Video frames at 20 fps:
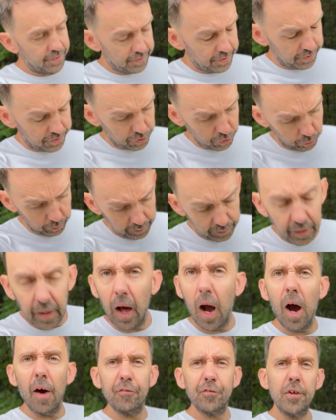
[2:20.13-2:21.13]
is a story that
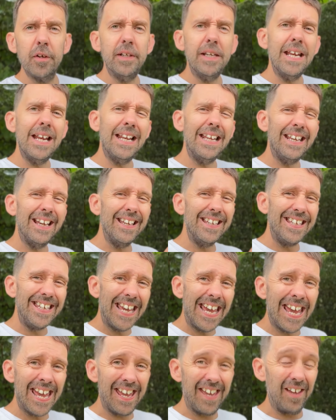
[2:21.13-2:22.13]
after nearly a
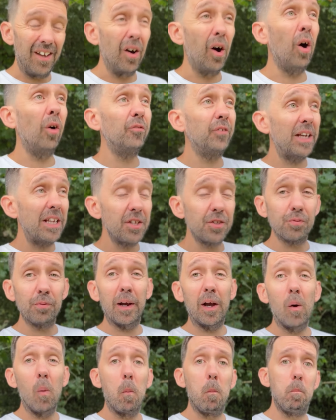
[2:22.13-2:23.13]
year of
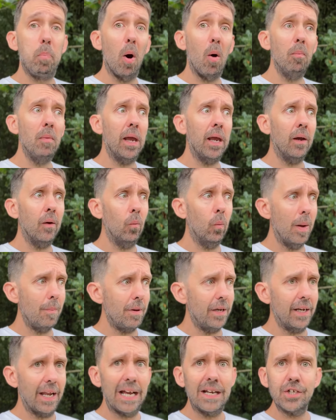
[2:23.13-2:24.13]
Israel bombing
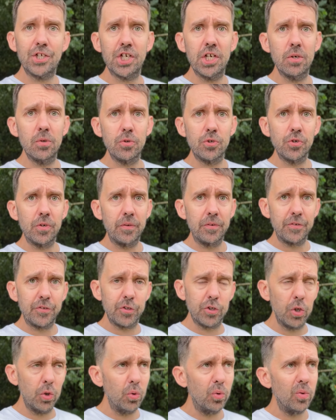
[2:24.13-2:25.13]
women and children,
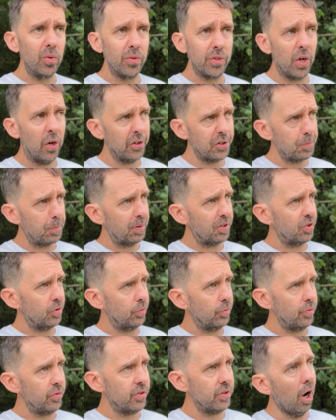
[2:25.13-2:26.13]
schools,
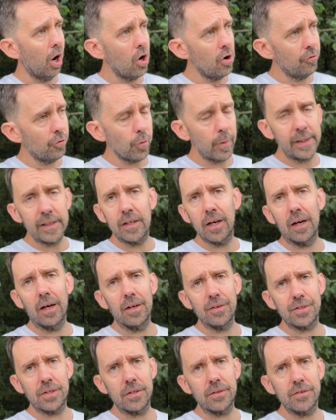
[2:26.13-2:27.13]
hospitals, over in
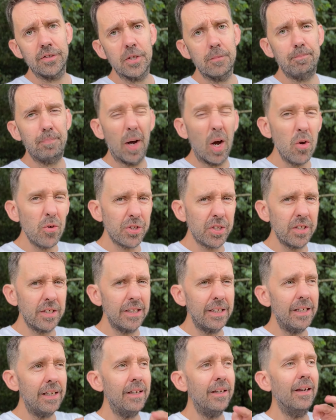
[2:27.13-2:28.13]
Gaza,
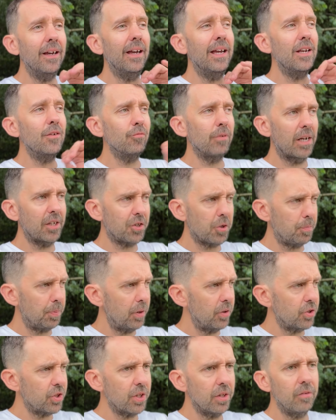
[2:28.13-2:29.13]
supposedly in
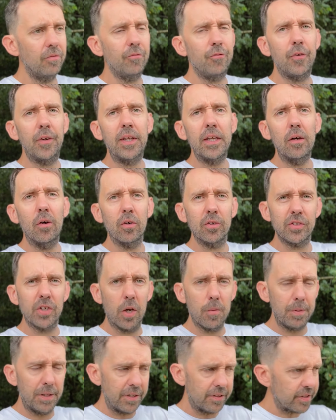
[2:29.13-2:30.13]
retribution for the
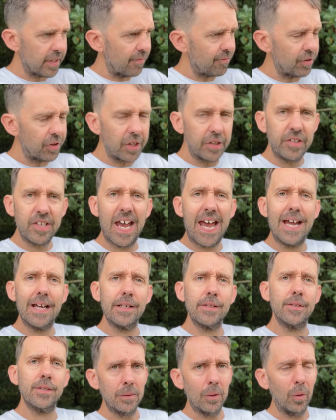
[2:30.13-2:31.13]
October the 7th
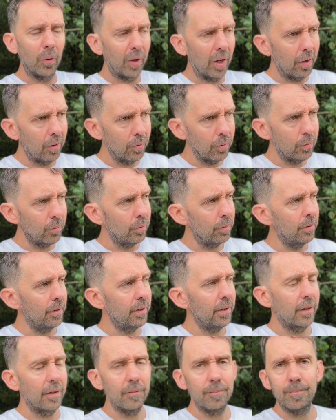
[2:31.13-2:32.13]
attacks, although,
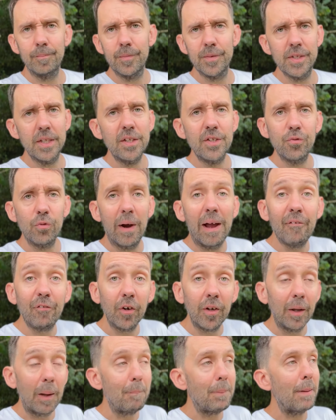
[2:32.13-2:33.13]
you know, since
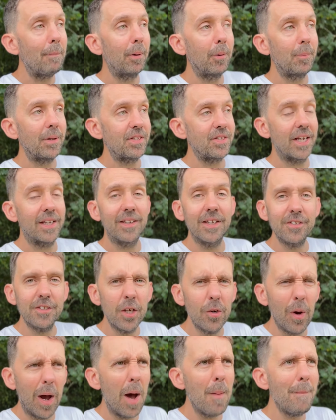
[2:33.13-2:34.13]
forever, like people have been saying, there's
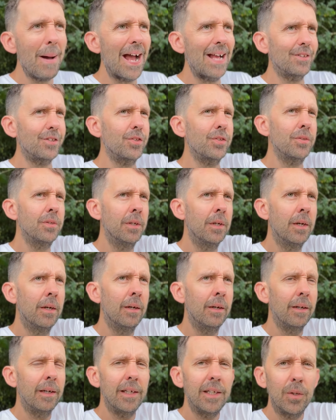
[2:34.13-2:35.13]
no Hamas
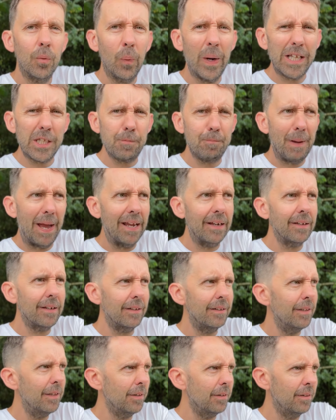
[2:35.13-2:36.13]
in the West Bank
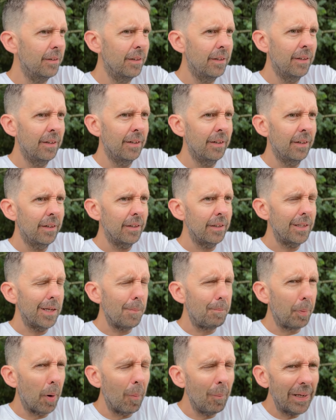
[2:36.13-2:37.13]
and you're
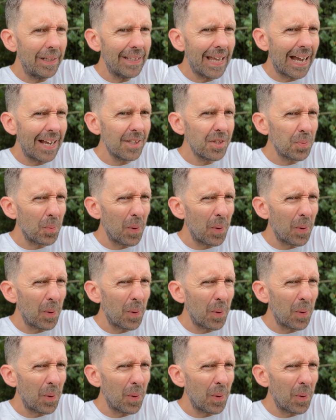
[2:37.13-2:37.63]
bombing that as